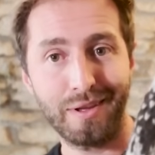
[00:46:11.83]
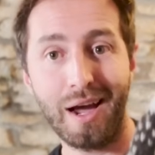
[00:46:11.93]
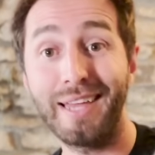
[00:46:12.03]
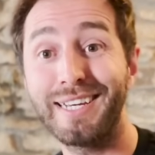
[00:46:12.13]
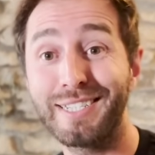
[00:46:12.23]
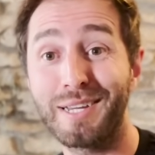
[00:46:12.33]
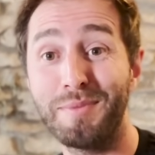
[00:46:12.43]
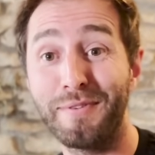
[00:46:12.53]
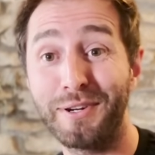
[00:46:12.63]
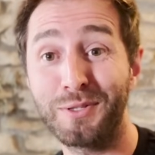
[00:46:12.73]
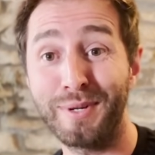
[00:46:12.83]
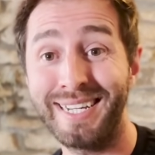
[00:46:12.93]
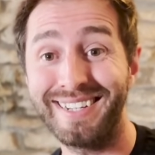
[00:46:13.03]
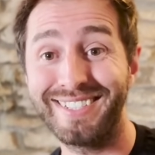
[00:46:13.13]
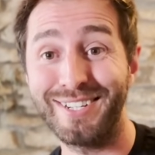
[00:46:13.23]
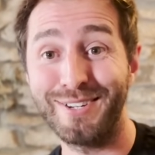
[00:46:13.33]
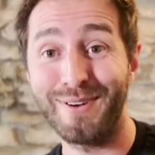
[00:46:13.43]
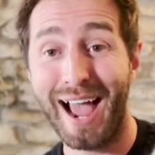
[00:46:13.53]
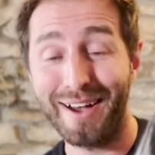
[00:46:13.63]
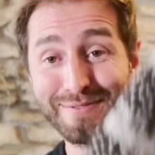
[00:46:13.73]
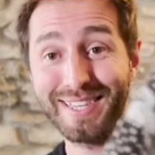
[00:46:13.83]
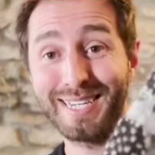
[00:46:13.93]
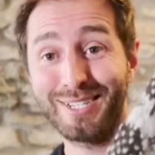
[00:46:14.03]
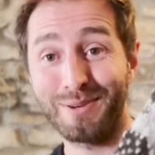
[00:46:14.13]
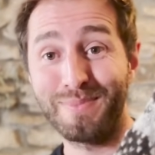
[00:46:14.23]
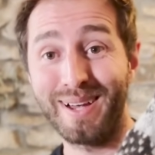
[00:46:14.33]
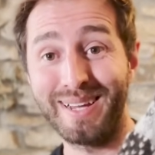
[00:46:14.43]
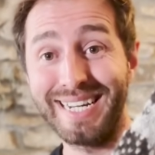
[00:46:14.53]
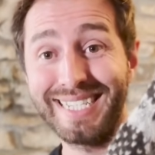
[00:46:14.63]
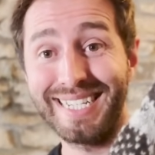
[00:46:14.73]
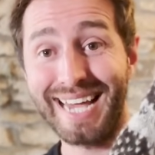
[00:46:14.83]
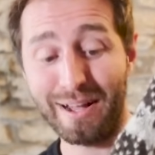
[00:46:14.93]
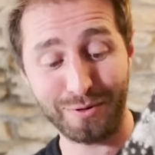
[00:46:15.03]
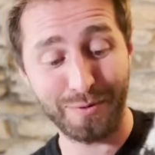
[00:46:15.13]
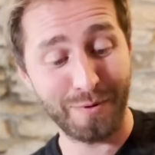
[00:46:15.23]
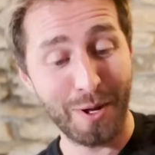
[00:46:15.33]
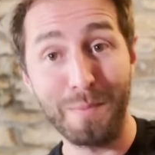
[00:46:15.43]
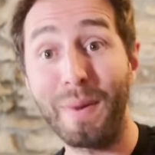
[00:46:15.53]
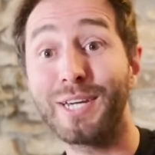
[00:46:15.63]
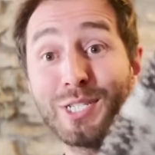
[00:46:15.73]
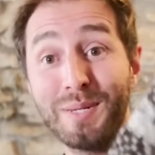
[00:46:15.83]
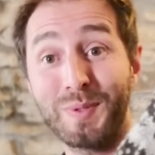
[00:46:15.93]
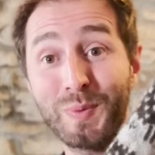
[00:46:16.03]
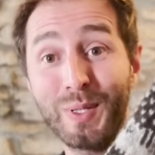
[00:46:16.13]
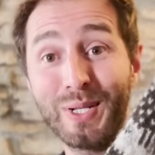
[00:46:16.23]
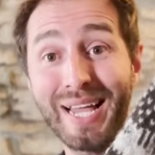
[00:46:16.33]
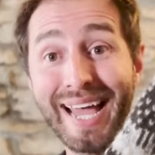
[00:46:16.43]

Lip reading: I think it's going to be very sweet to have this jumper knitted out of my sheep's wool,